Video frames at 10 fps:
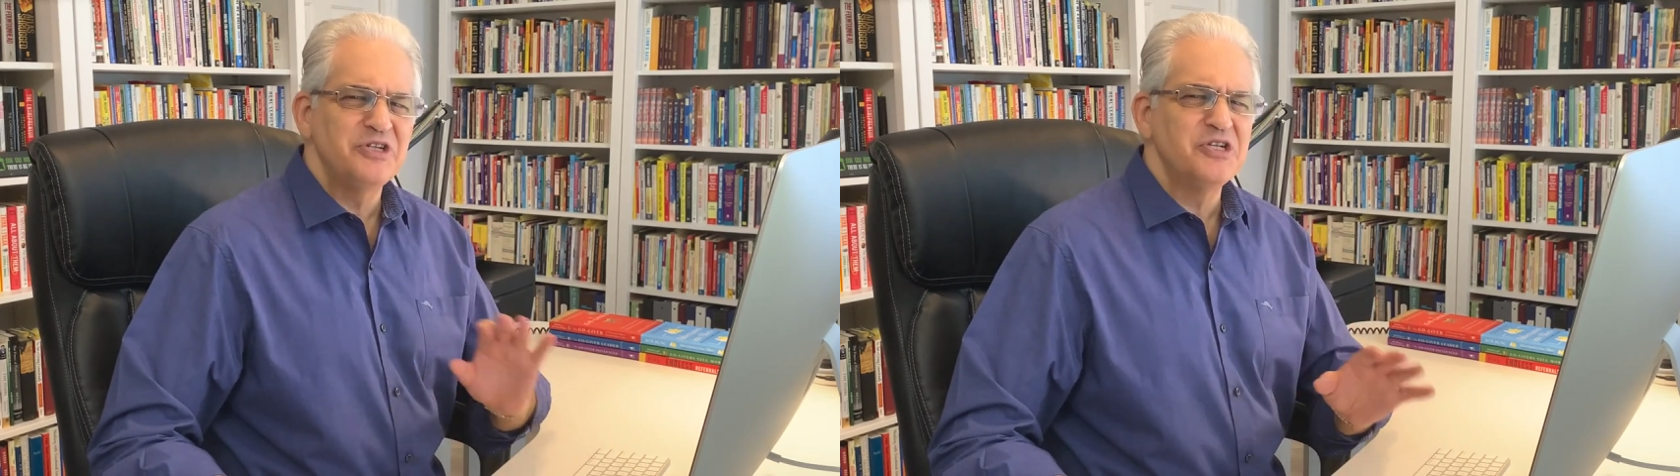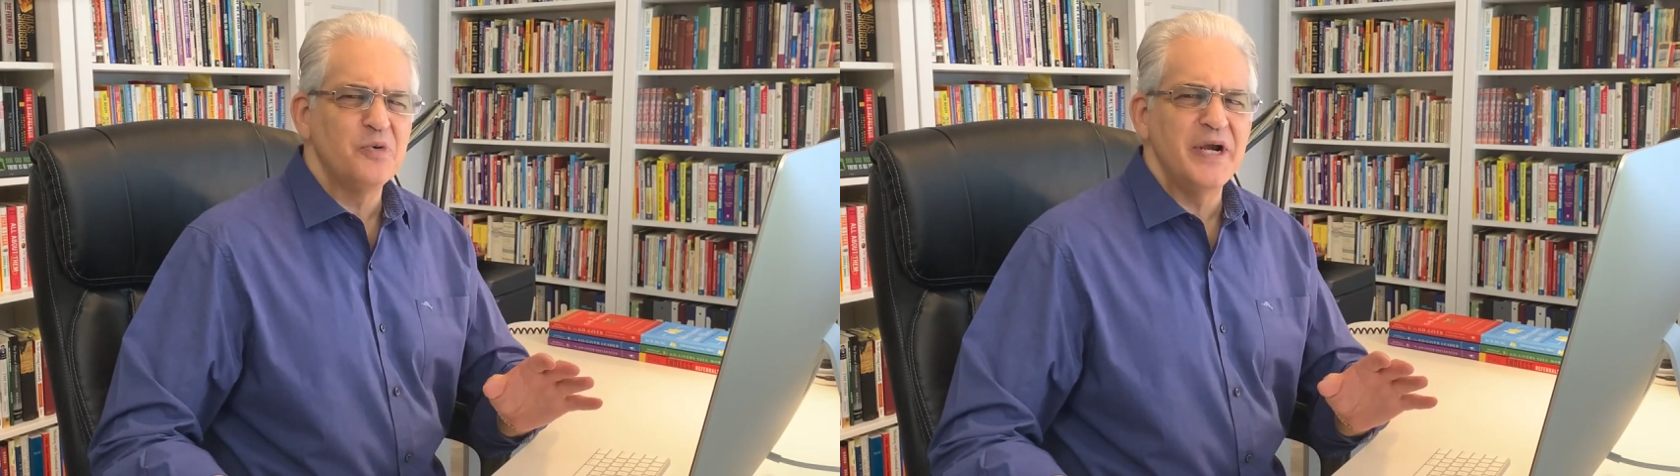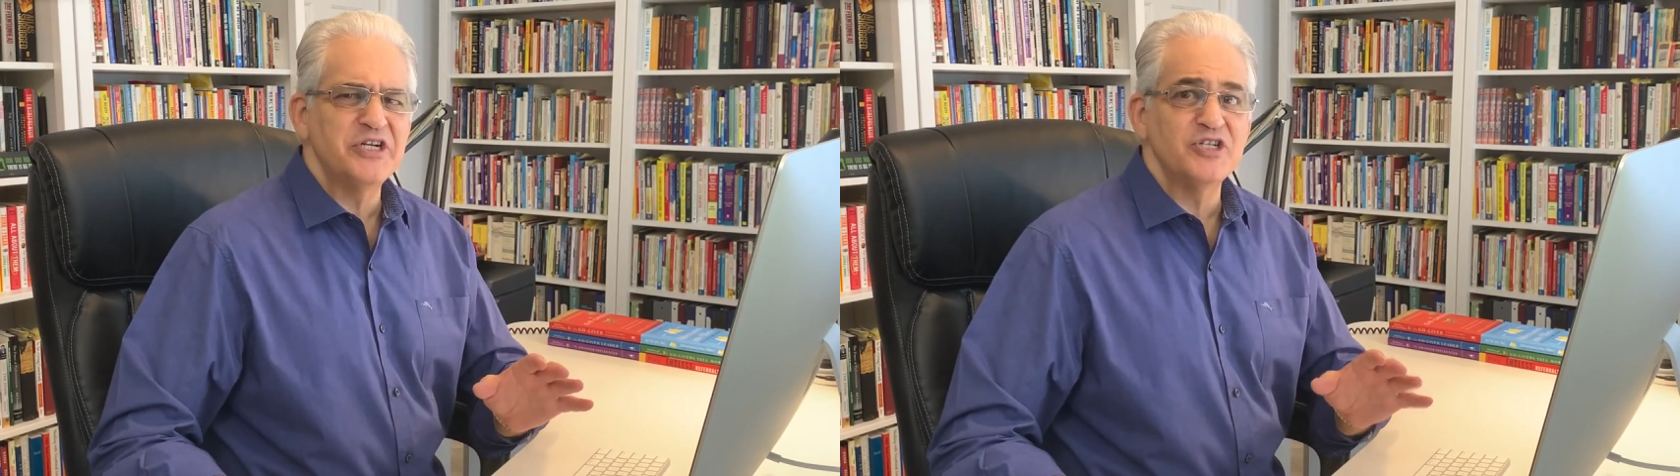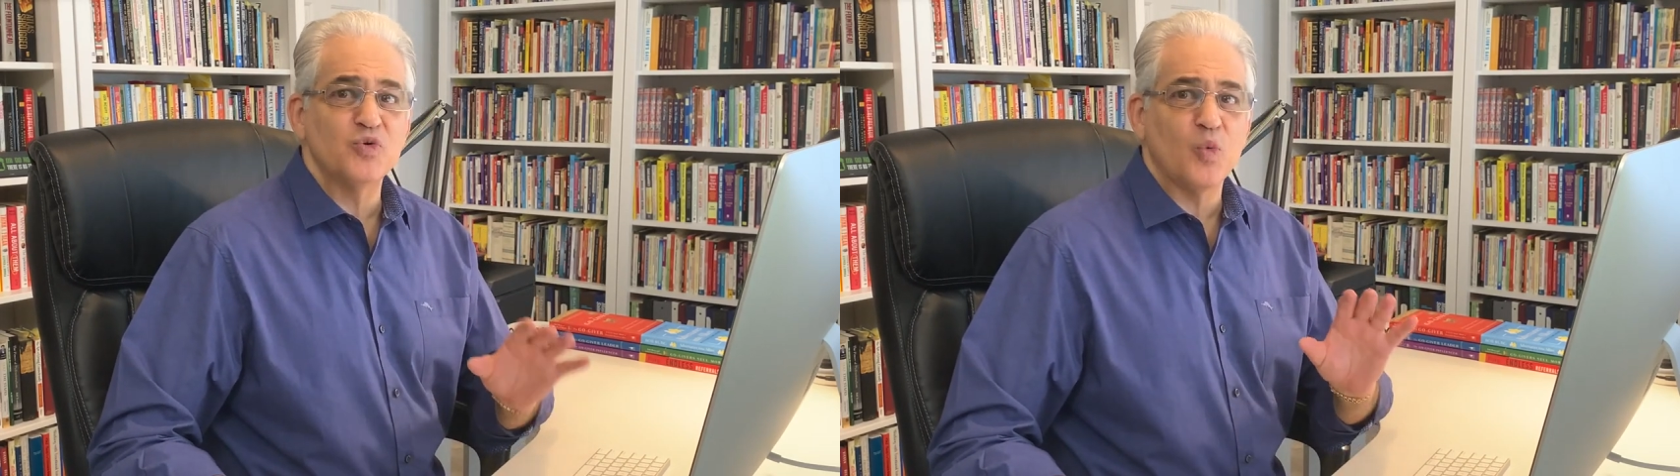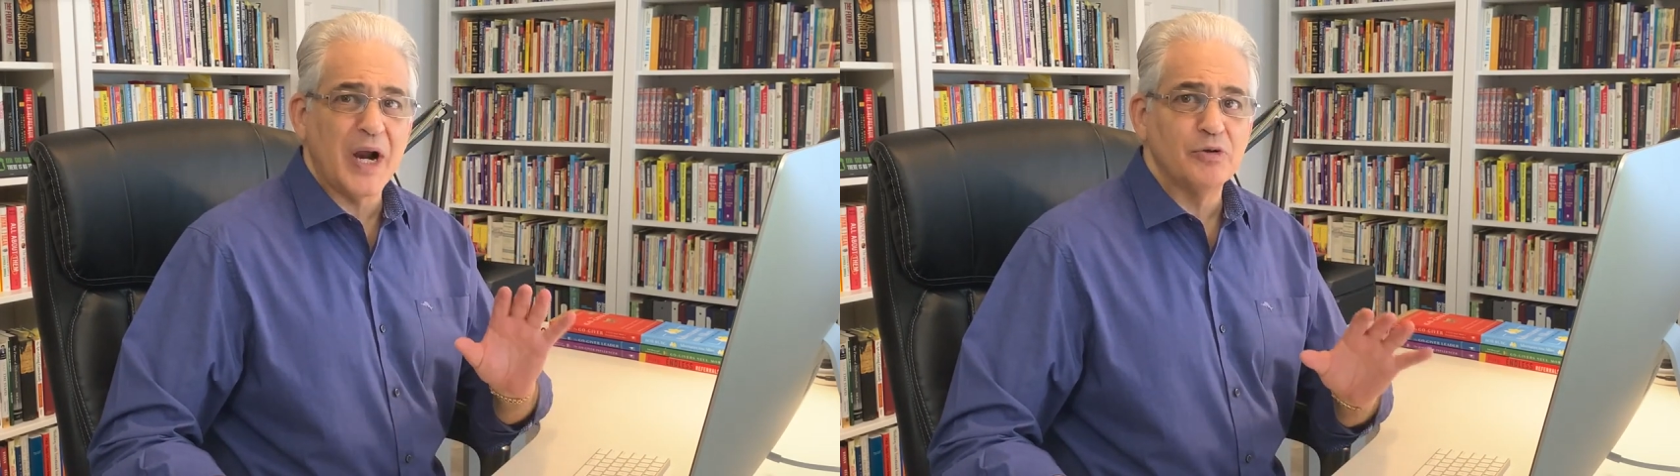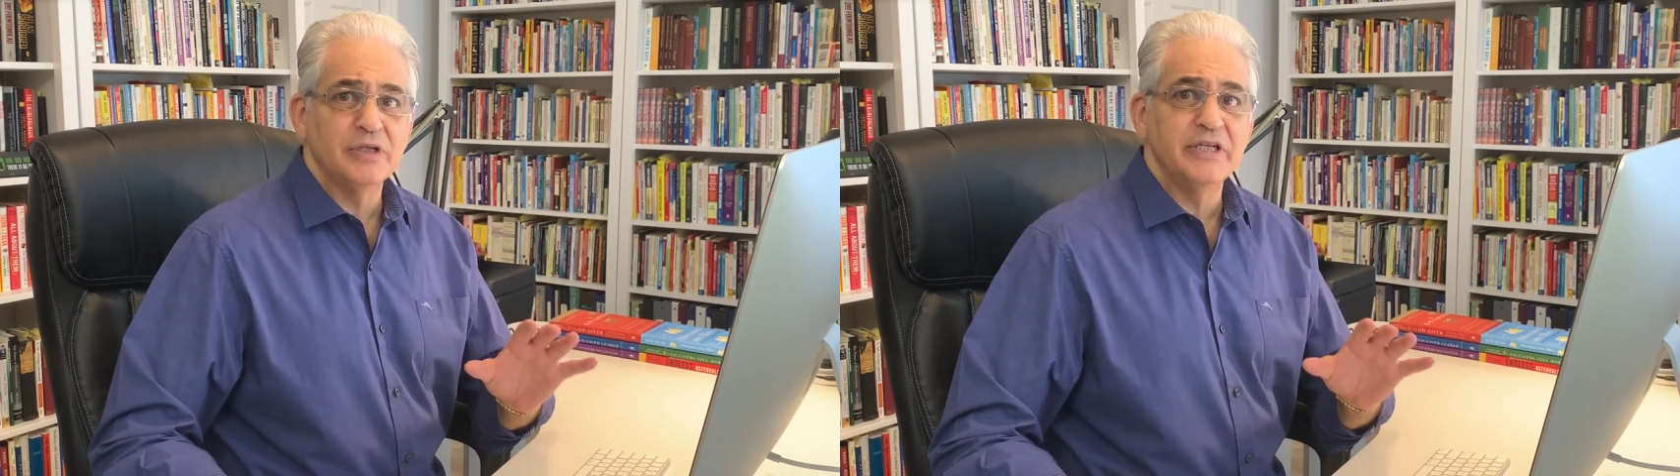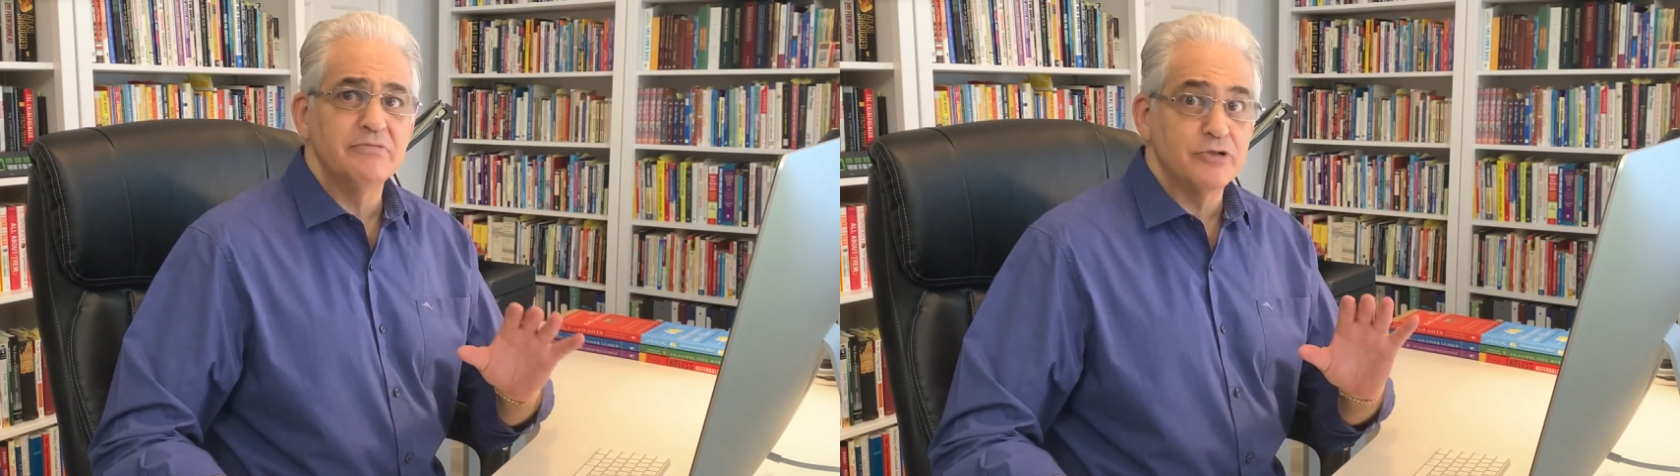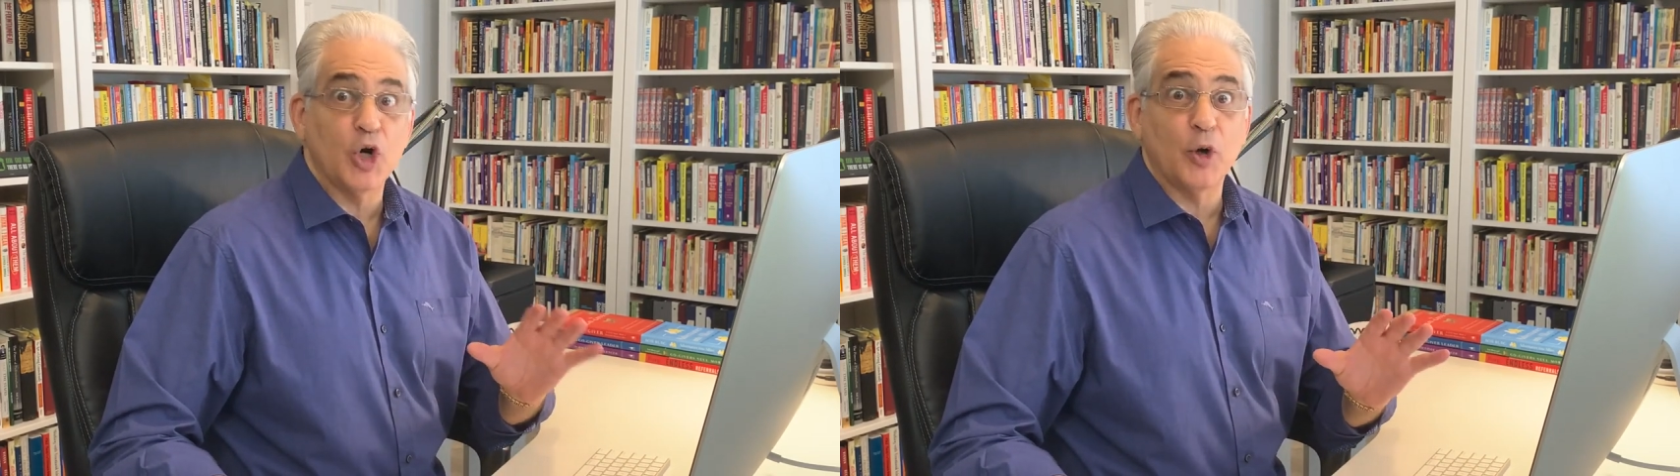situations rarely
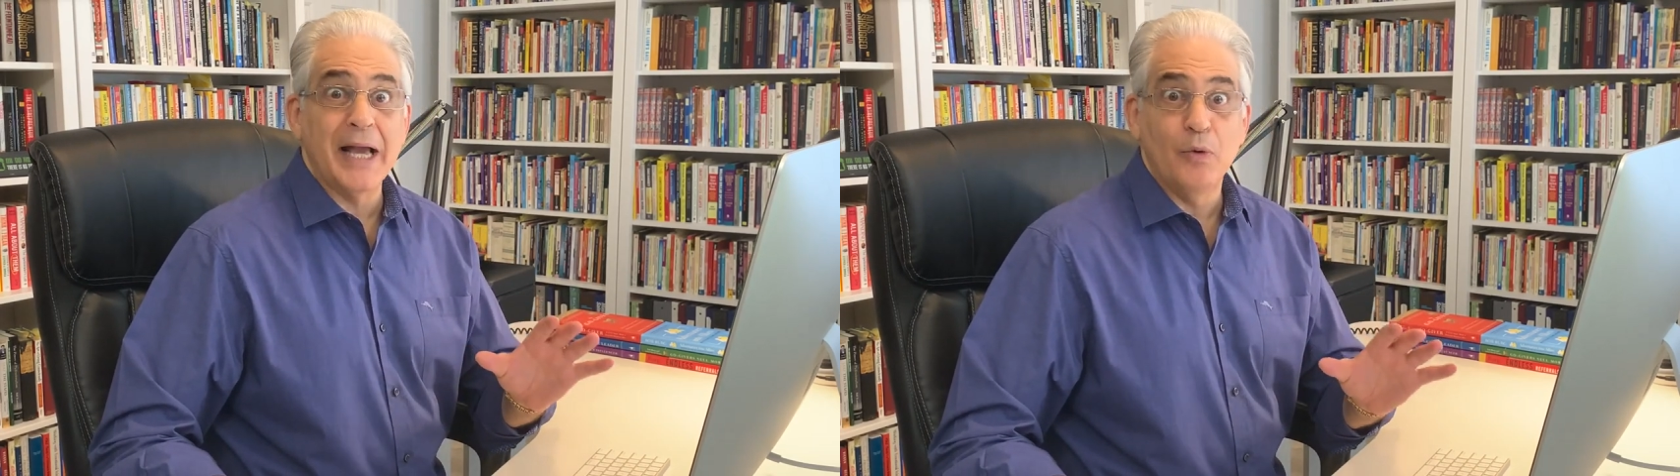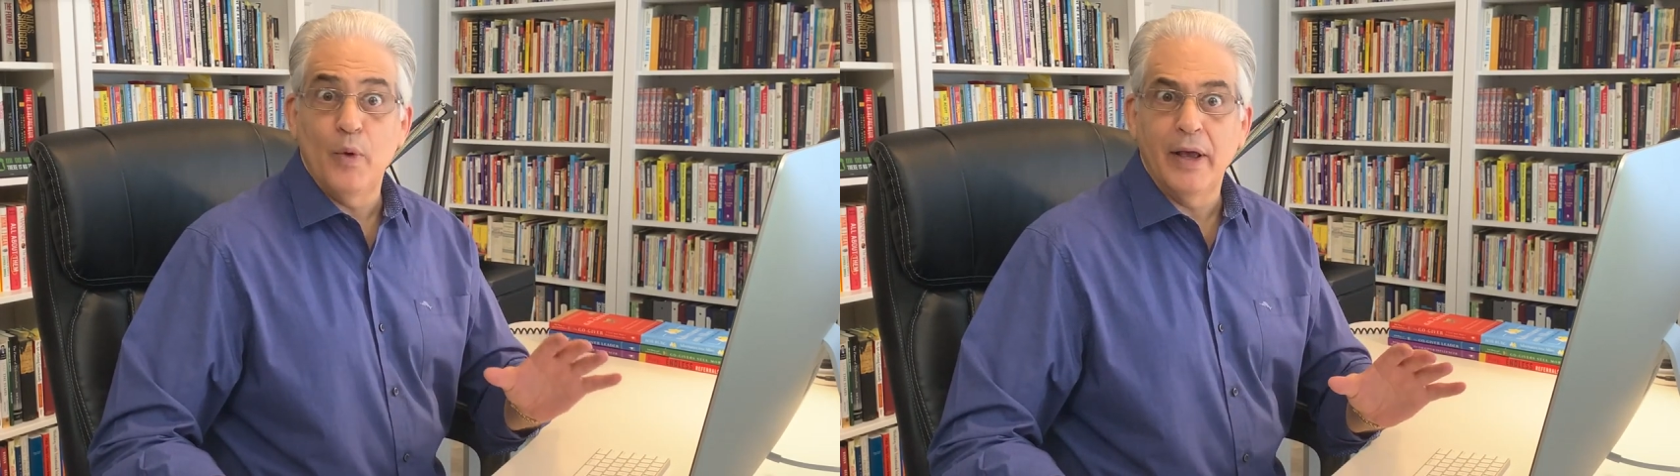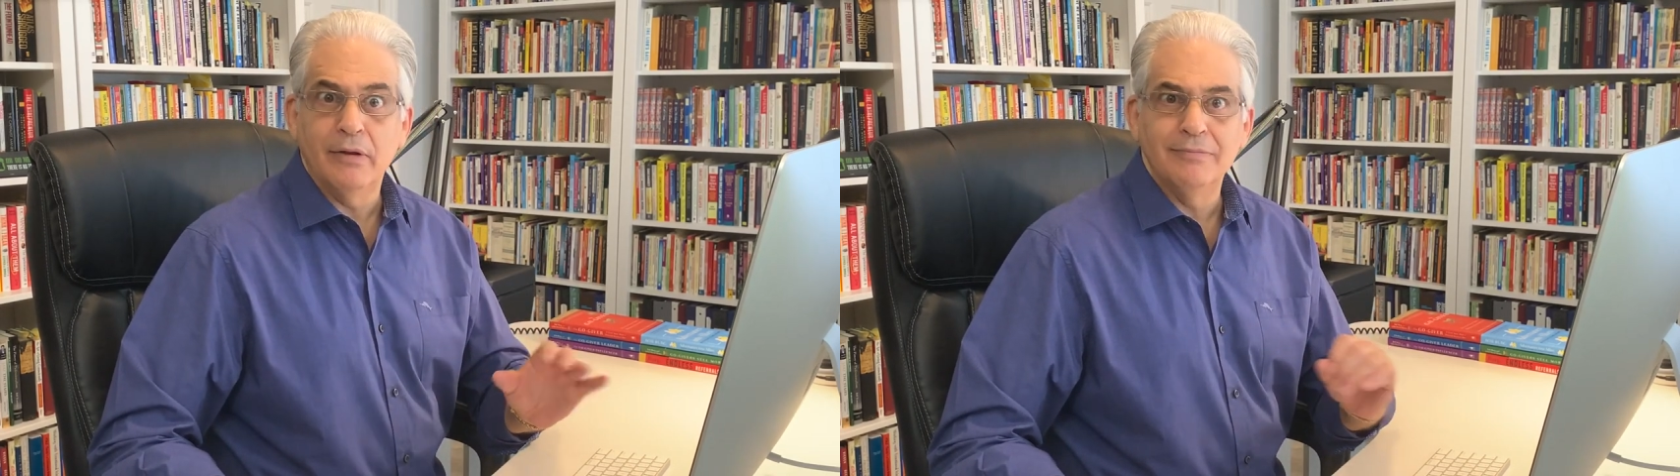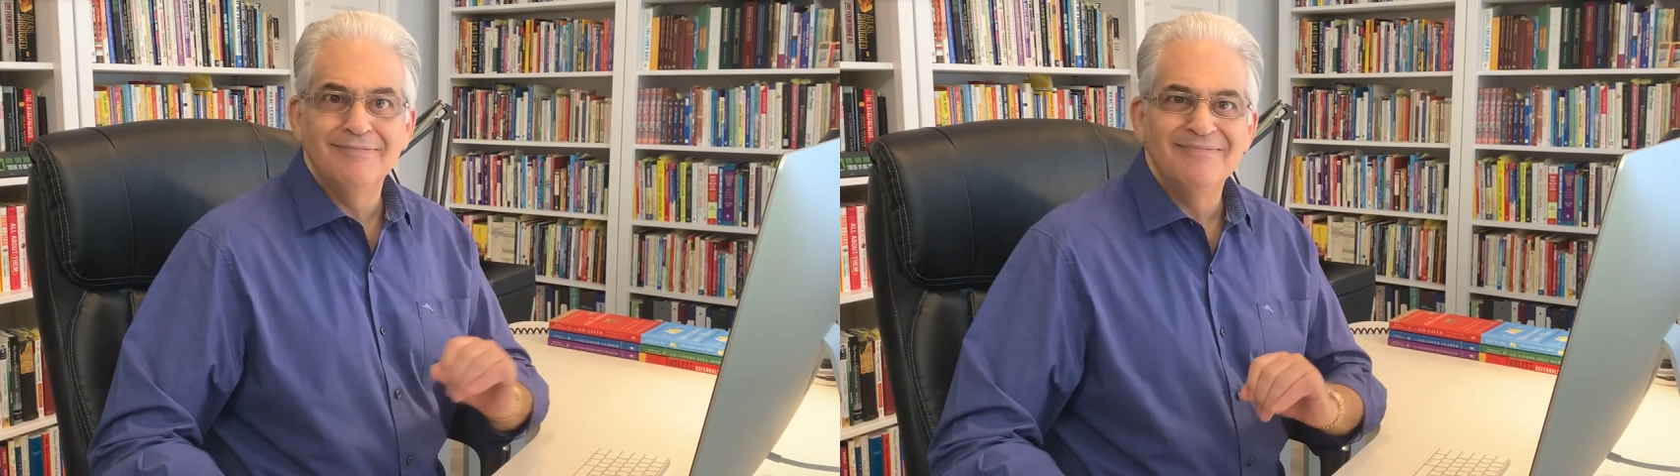turn out well?